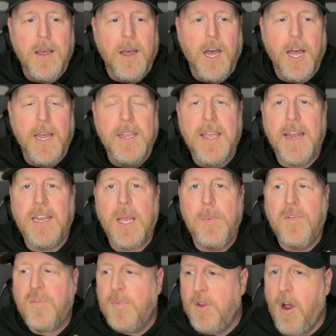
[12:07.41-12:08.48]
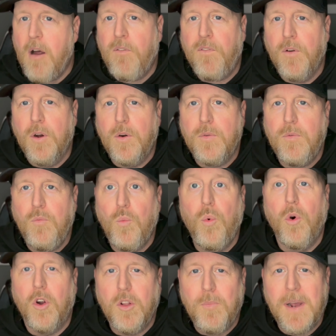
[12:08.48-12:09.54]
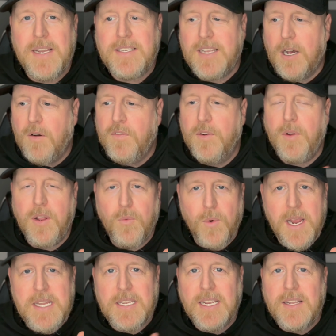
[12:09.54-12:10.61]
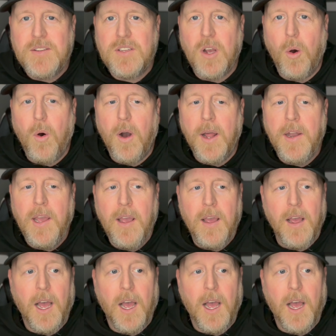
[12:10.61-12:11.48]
Uh, again, coming from the off road world myself and, and, racing and so on,